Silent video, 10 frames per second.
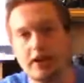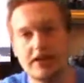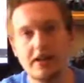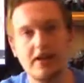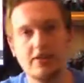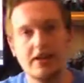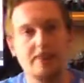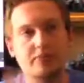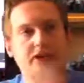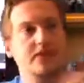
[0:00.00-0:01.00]
like,
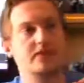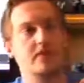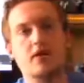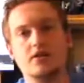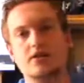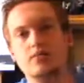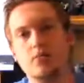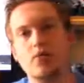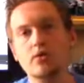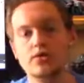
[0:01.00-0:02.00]
they've been in this constant
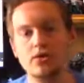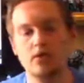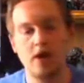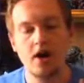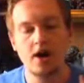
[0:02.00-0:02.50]
war, so